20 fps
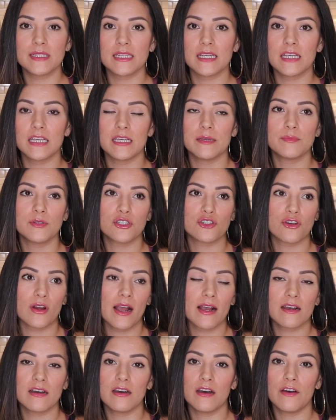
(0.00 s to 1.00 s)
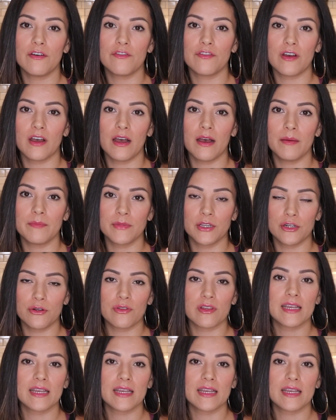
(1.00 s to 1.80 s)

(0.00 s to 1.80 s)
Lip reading: It keeps track of, you know,